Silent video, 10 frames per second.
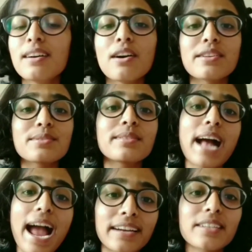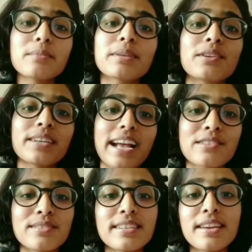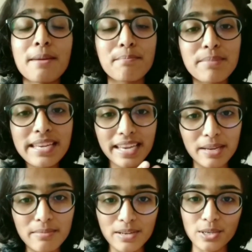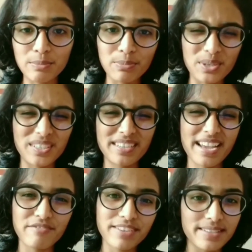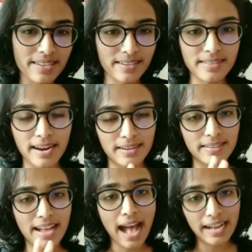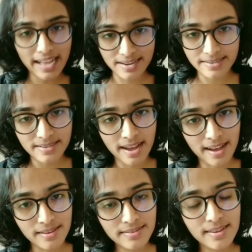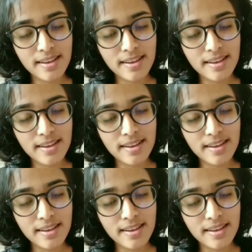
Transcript: Also the actor may not actually be able to put everything that the character has.